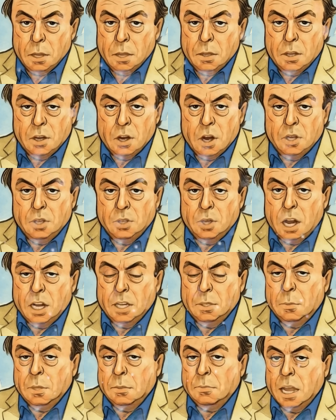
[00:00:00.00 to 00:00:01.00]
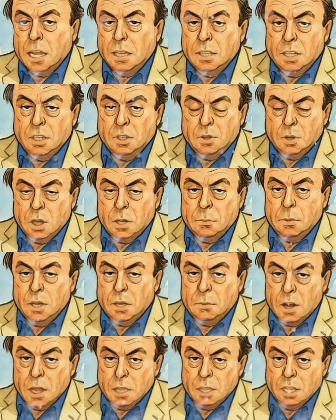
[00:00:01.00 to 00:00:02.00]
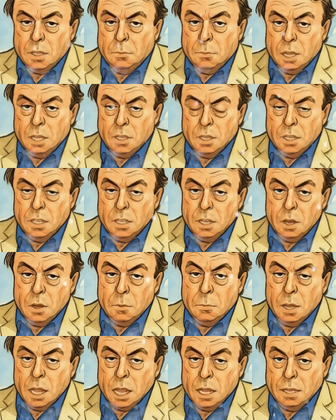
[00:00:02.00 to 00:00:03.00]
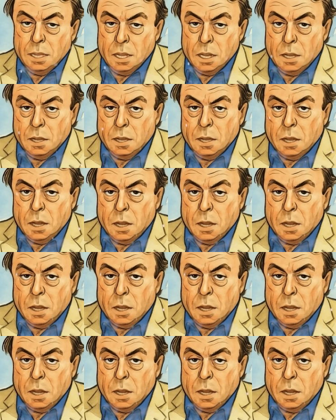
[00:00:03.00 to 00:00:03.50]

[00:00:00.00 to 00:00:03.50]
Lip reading: The contrast with Vance's treatment of other speech is illuminating.